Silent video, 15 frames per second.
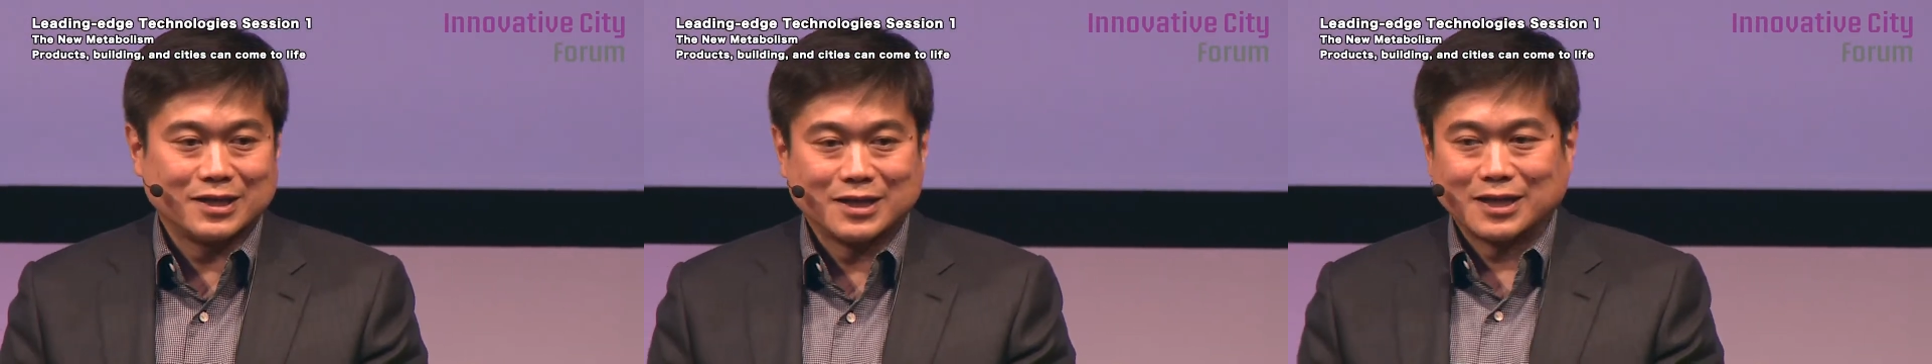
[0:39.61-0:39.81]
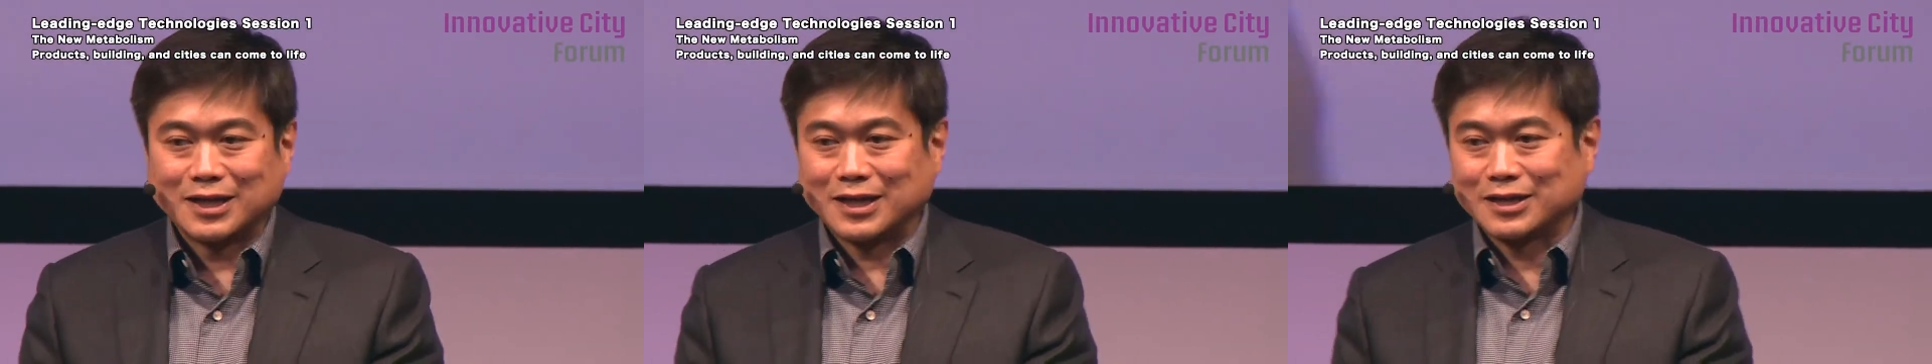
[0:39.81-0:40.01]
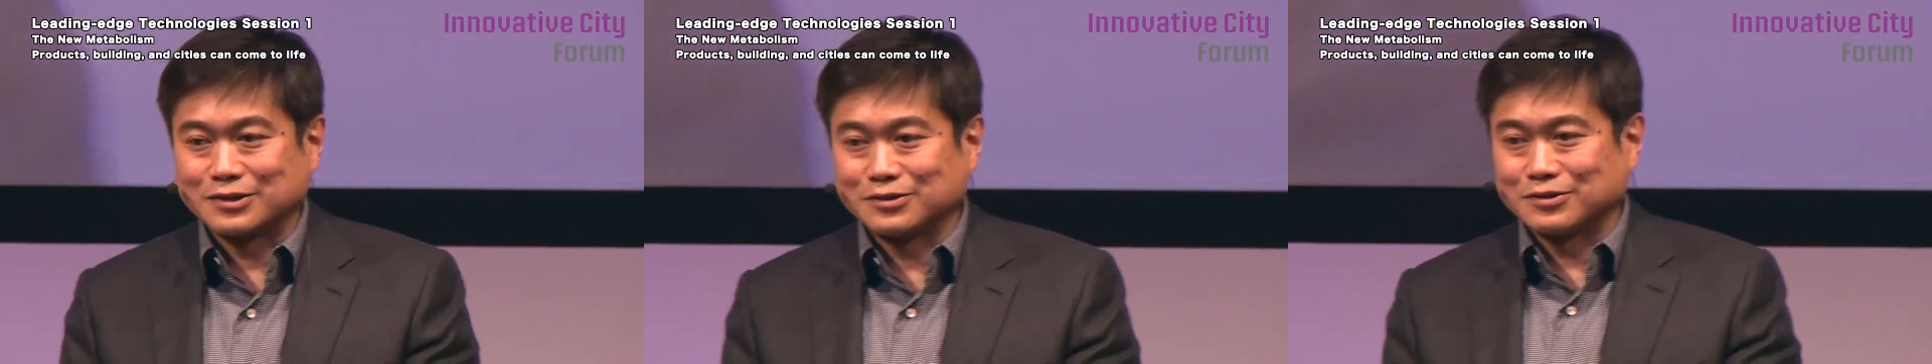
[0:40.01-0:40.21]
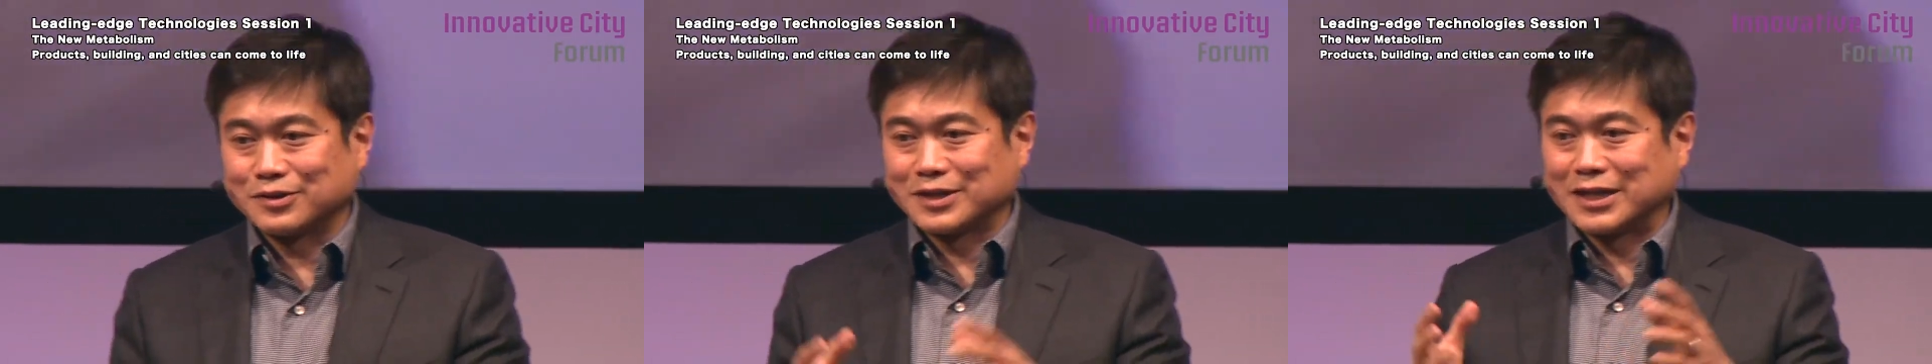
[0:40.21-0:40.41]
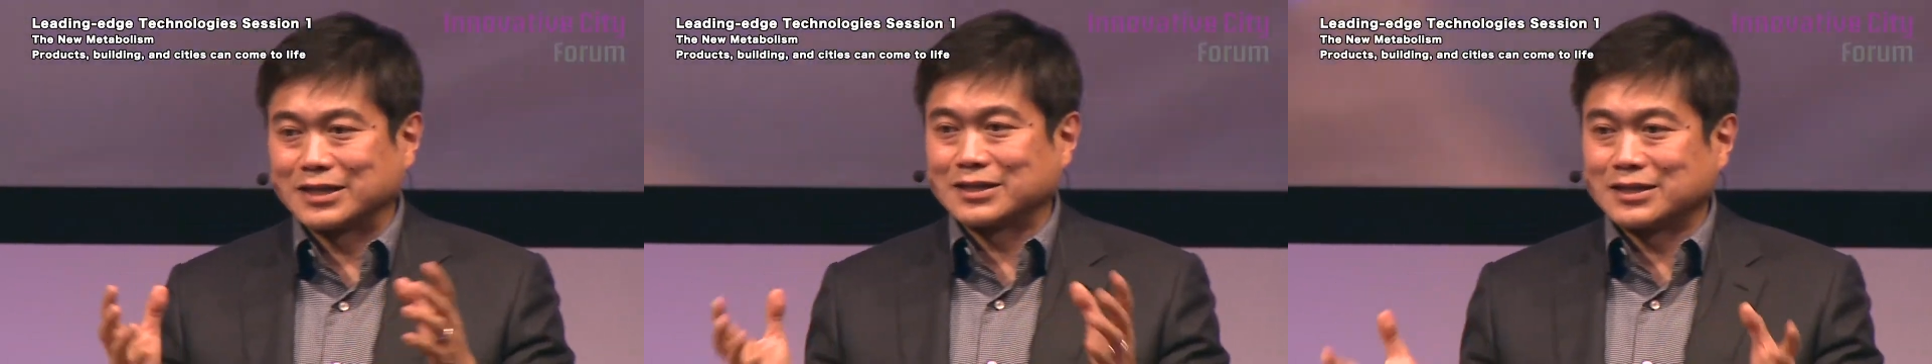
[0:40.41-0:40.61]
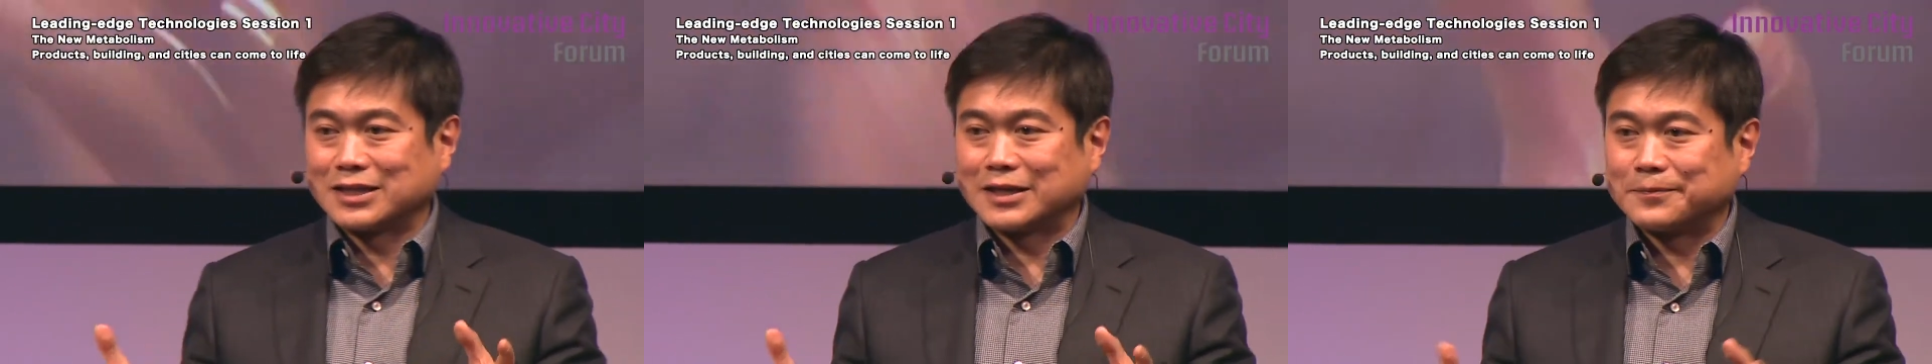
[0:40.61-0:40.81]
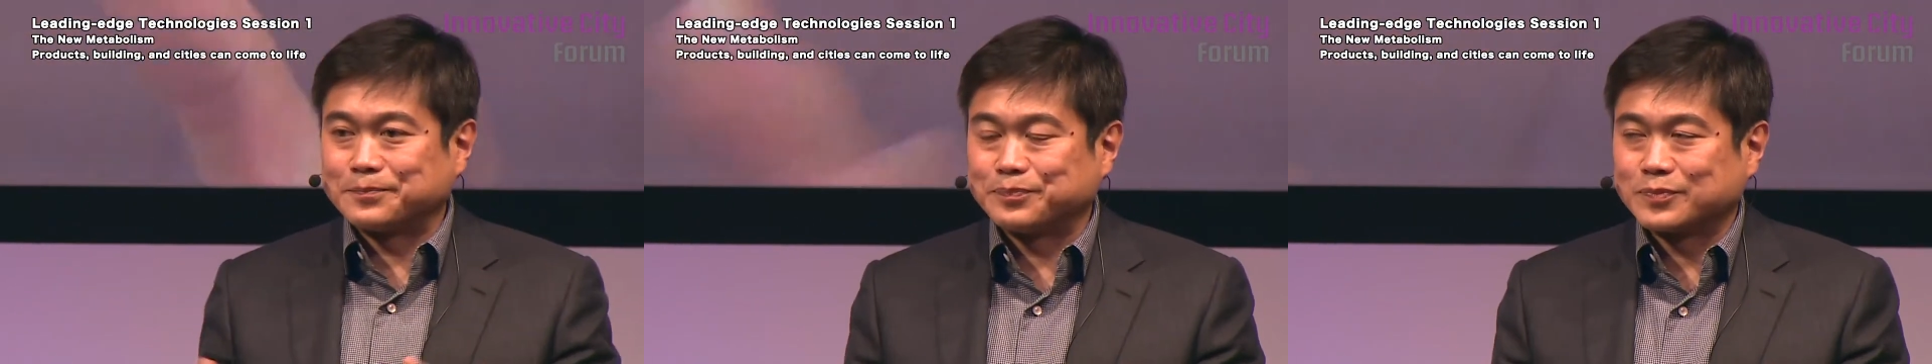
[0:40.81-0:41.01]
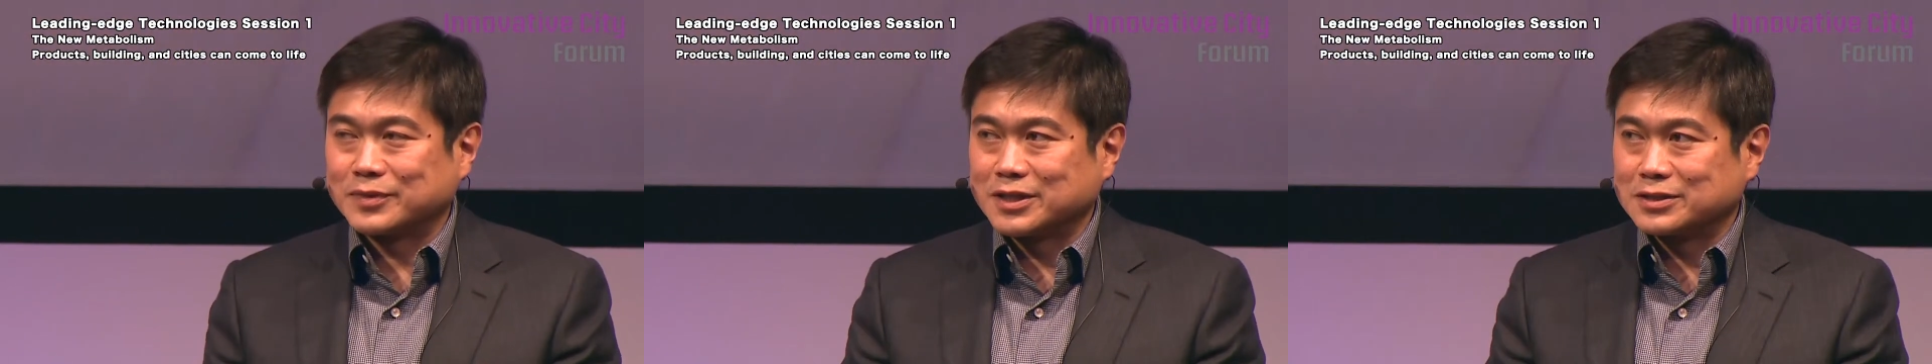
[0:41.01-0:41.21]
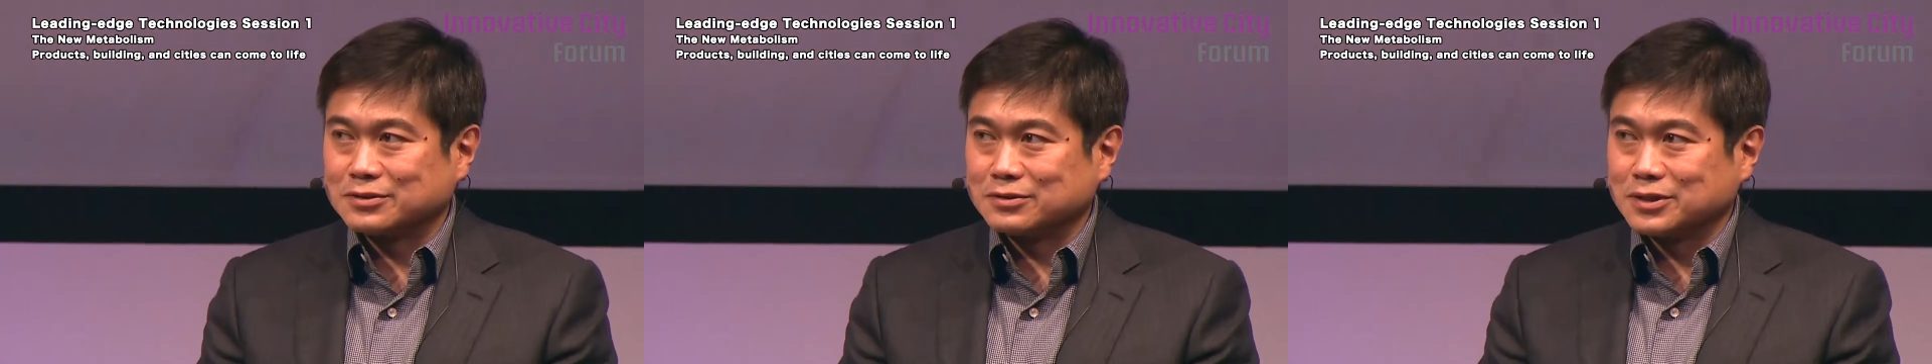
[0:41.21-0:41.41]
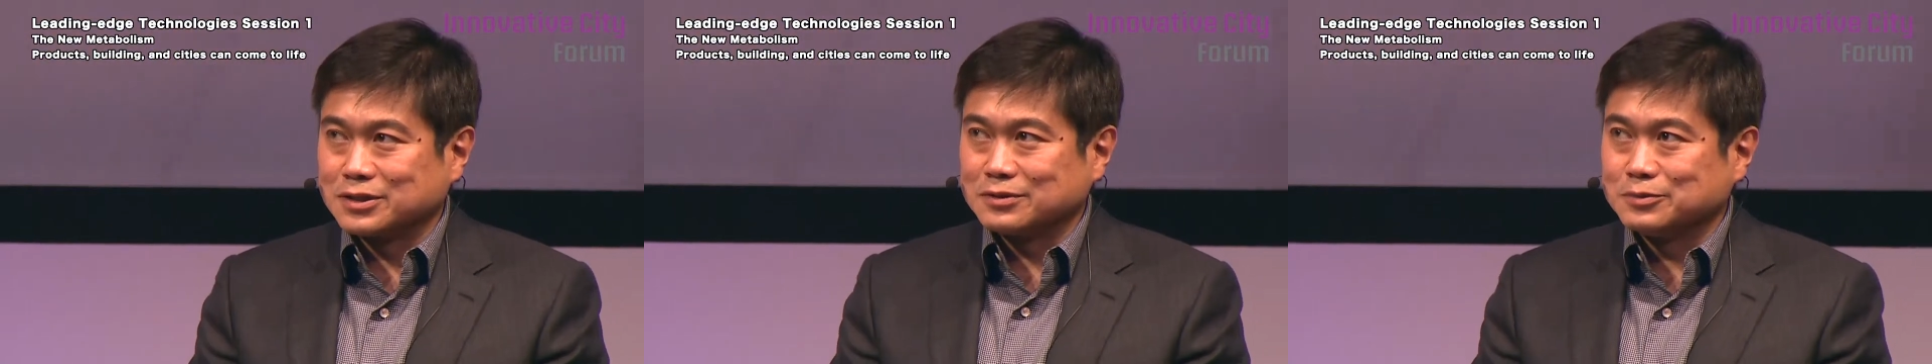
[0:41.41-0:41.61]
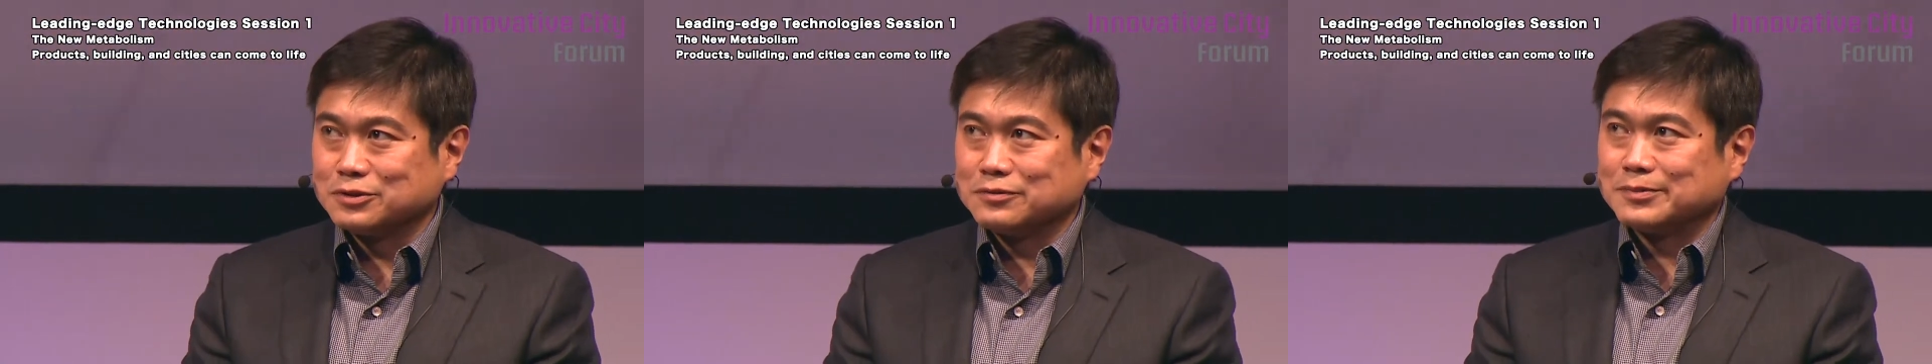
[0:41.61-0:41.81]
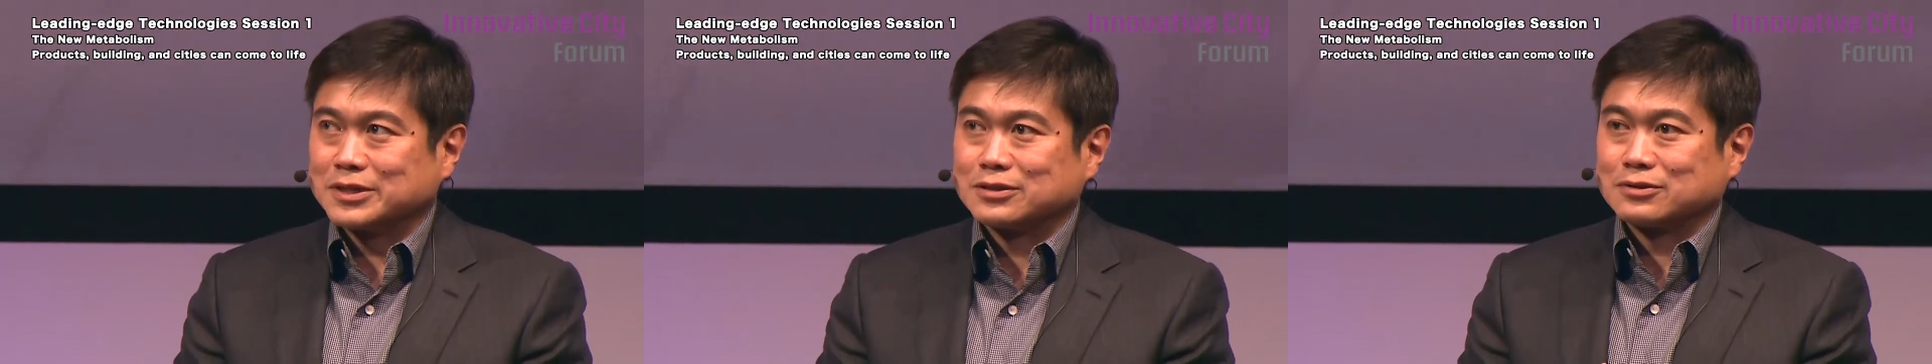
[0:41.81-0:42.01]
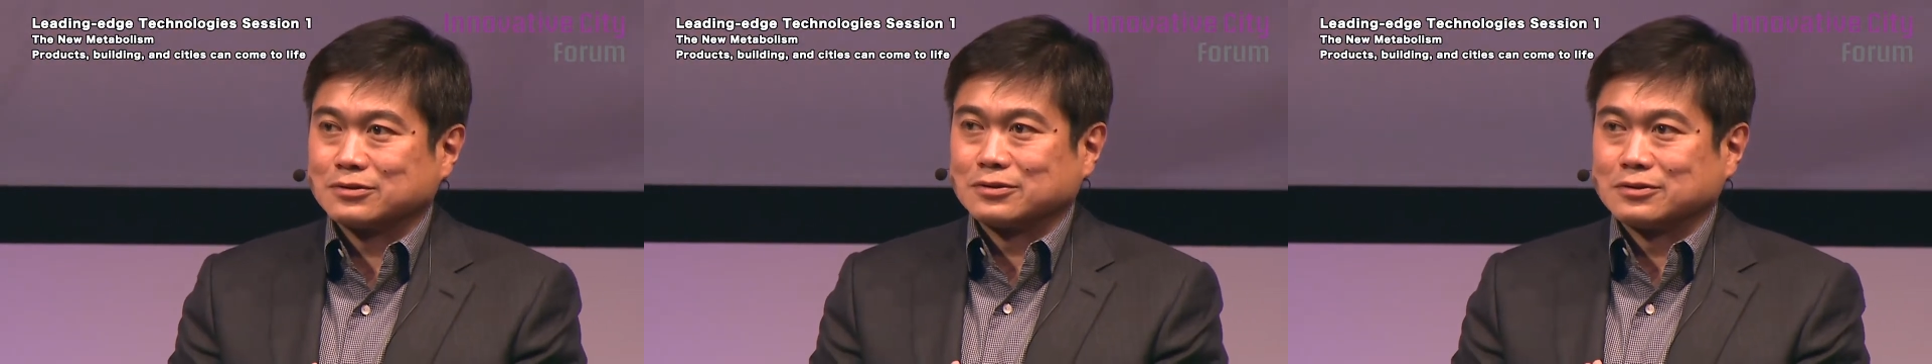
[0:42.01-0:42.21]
started a metabolism movement